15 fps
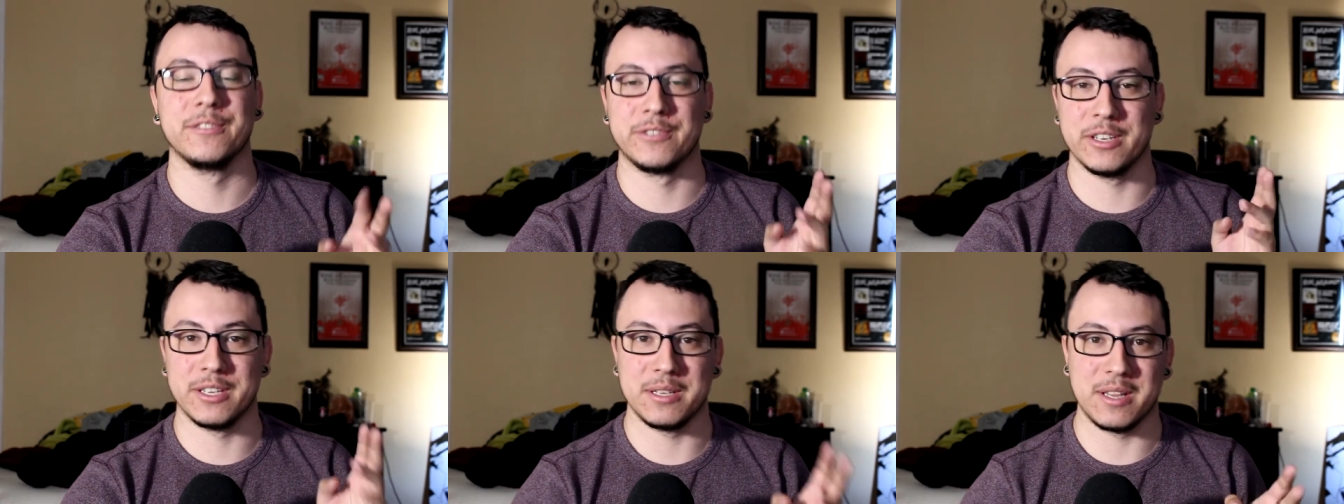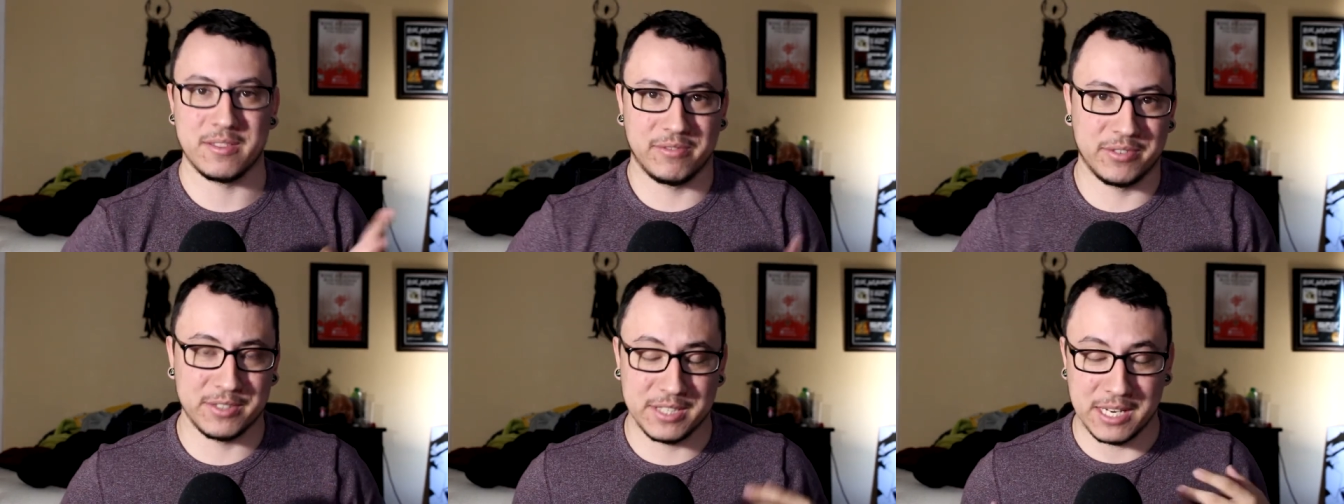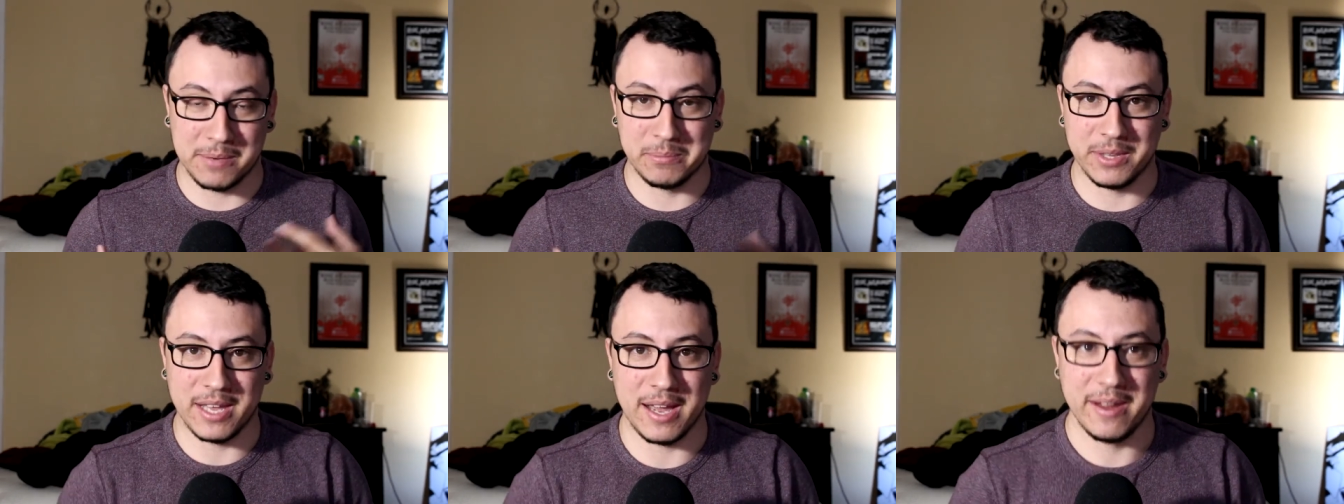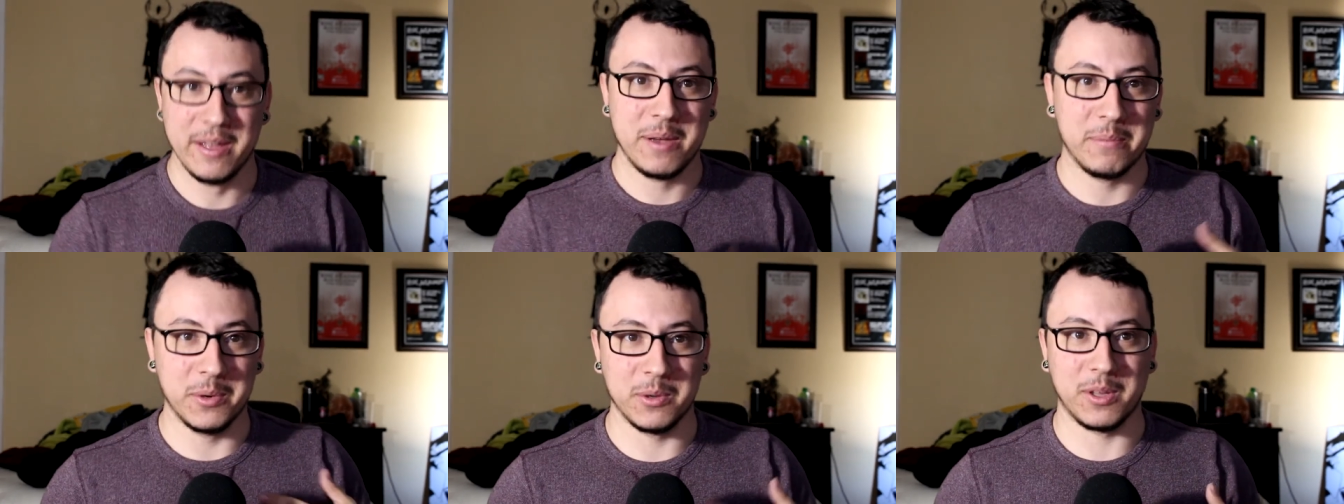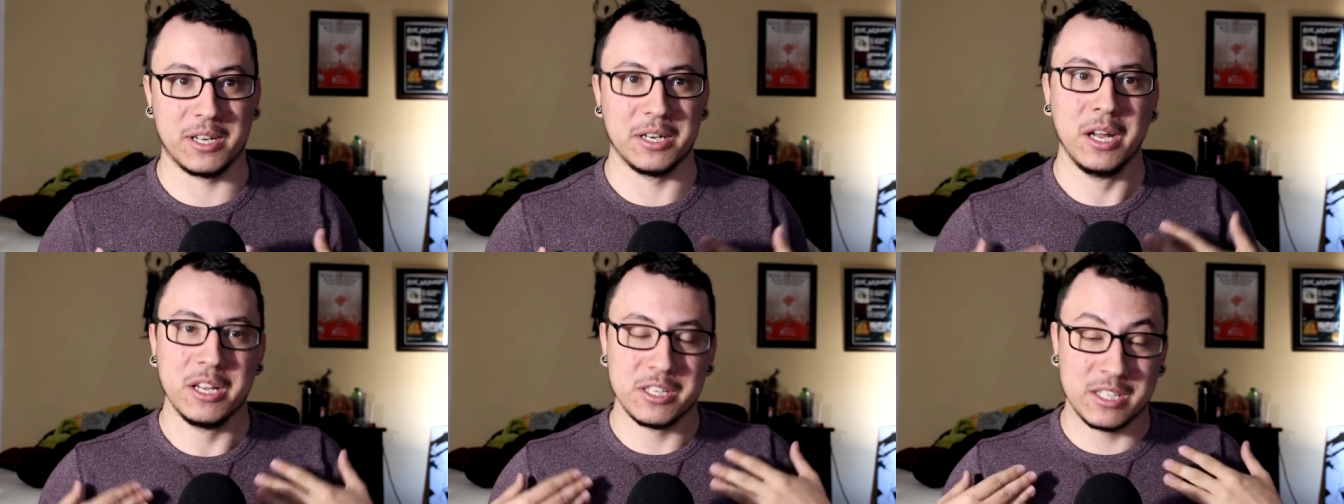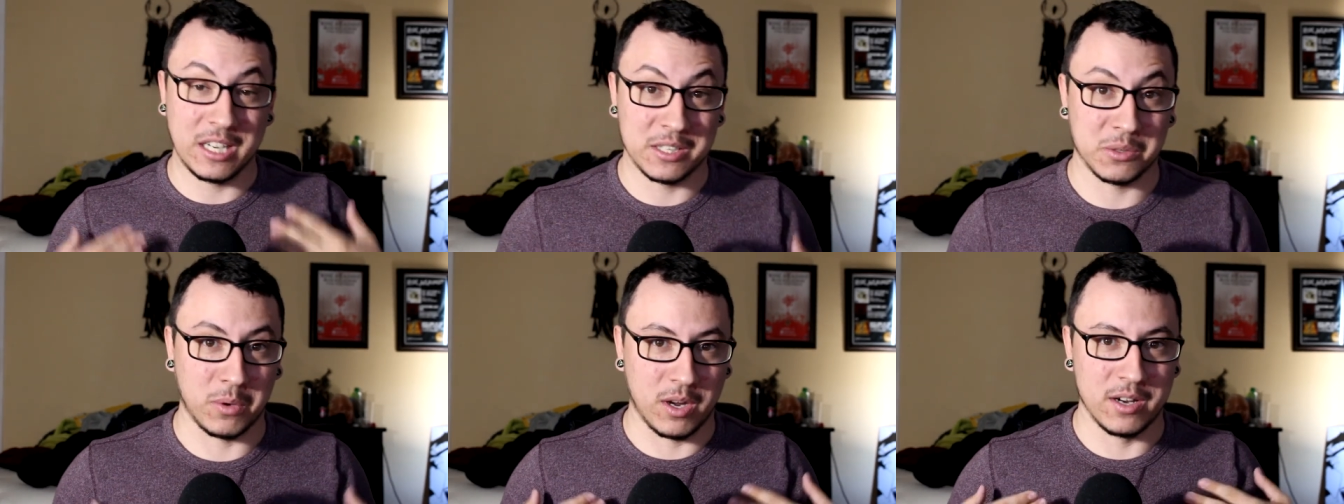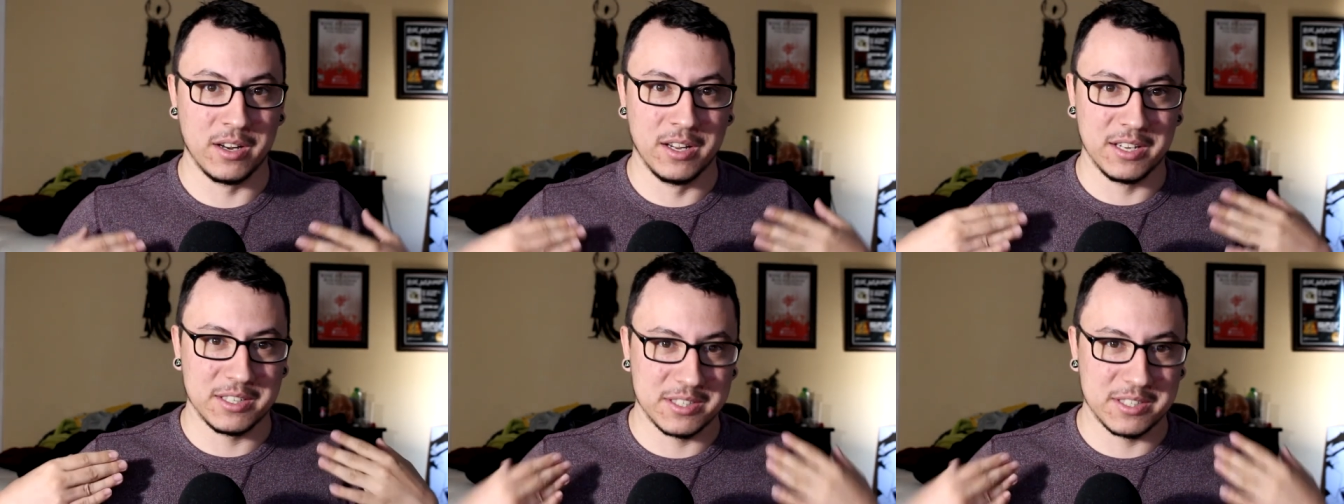for, the, for some of that Mulan Szechuan